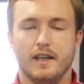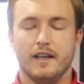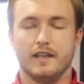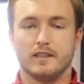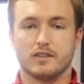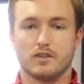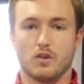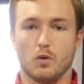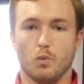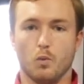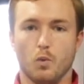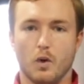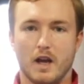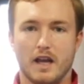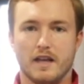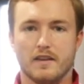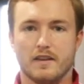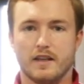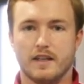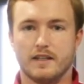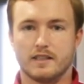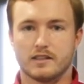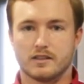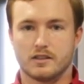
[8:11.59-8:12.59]
is the way
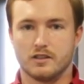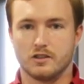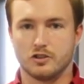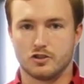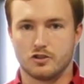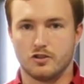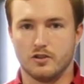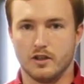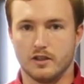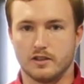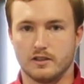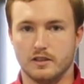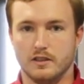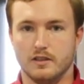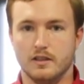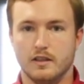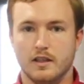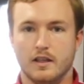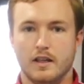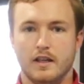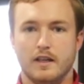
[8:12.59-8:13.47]
that it's constructed.